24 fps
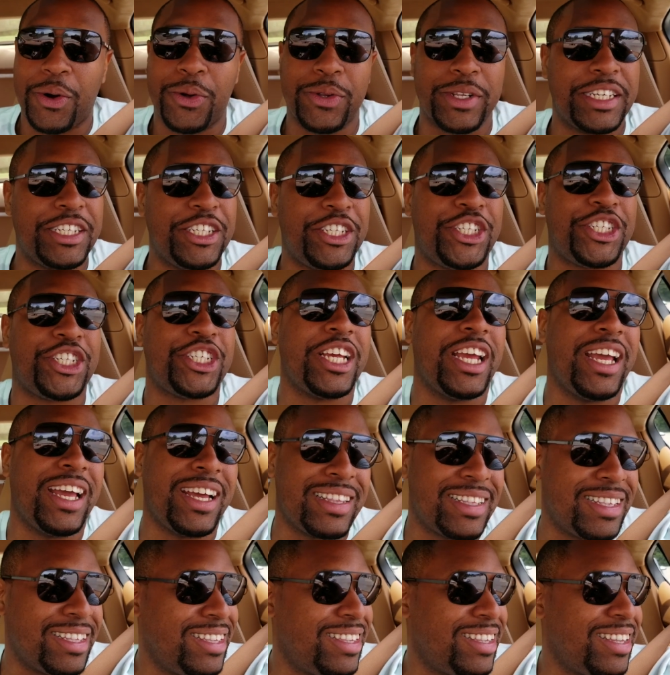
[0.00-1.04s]
Holy
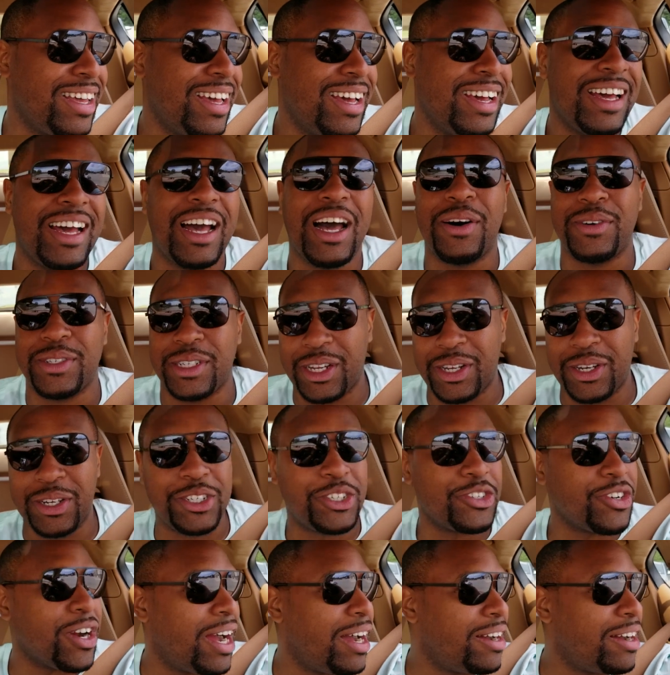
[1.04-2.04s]
that was a low